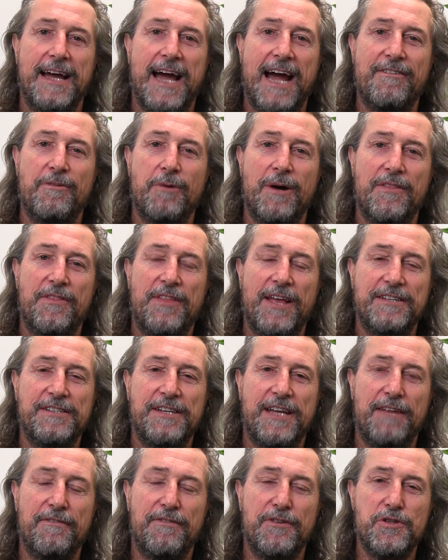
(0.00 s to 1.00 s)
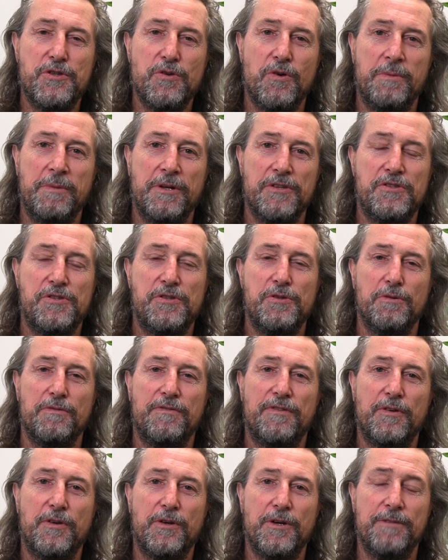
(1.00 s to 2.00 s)
Hey everyone, thanks again for joining me on
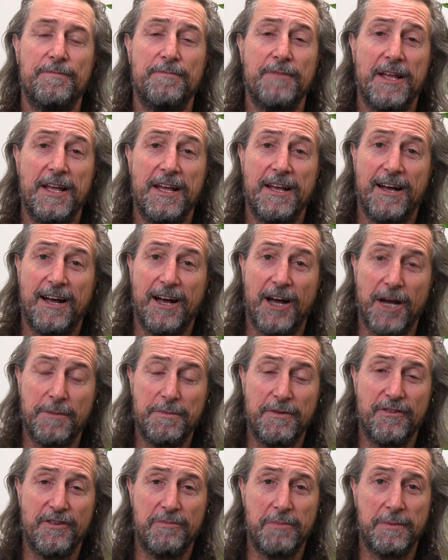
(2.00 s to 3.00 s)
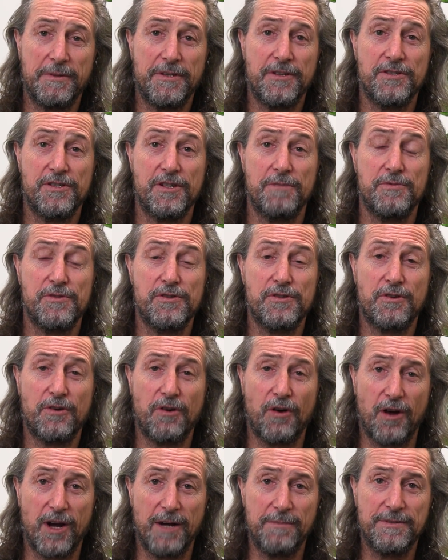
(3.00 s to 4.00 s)
Sealed for Good. I hope you've remembered to
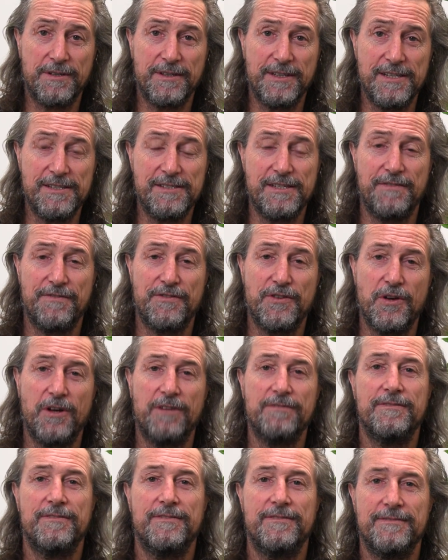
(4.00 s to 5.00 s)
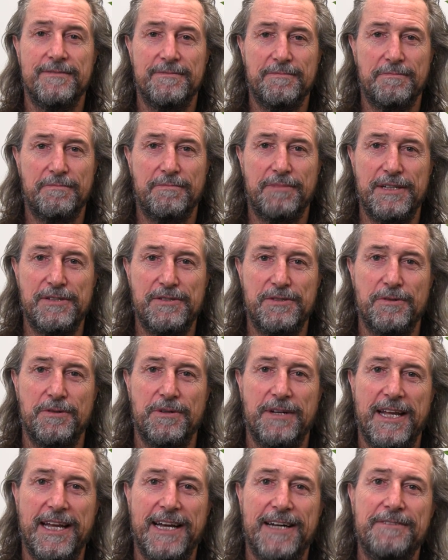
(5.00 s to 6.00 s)
subscribe to this. If not, please do
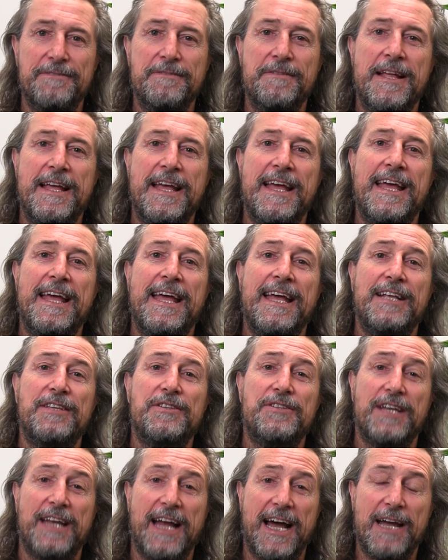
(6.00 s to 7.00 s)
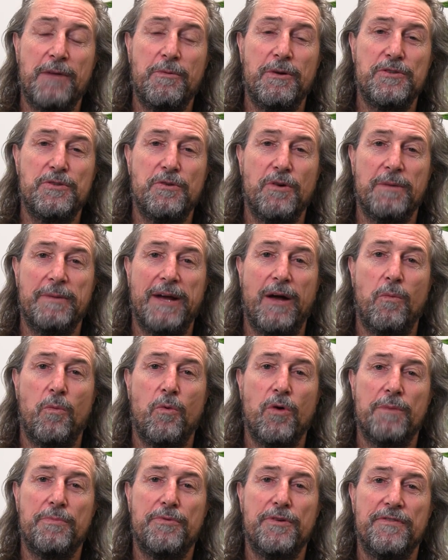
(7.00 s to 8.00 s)
it now. Today we're talking about
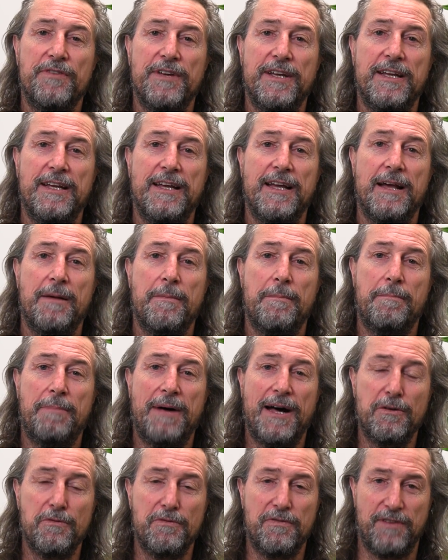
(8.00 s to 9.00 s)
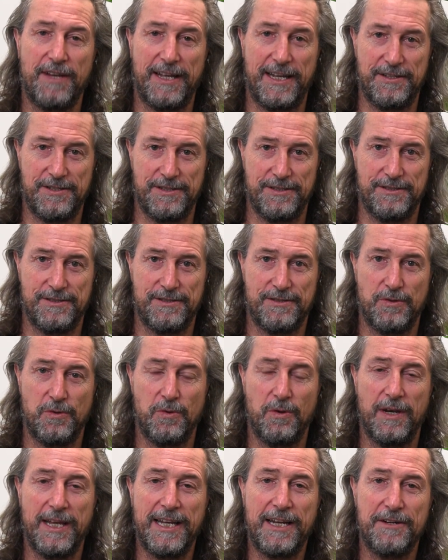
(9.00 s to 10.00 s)
waterproofing puddle flanges
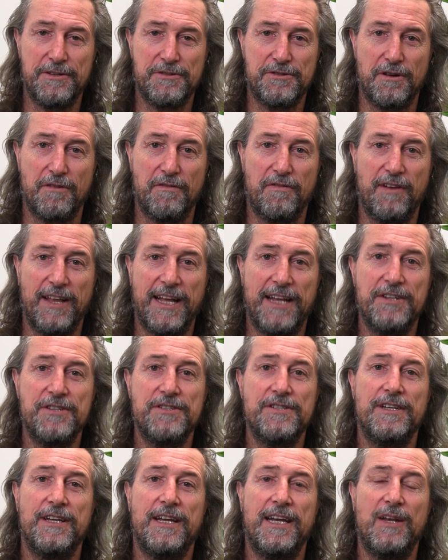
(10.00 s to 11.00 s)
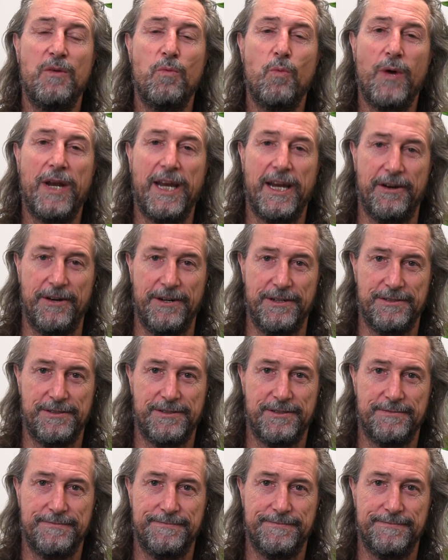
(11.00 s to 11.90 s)
or leak control flanges in wet areas.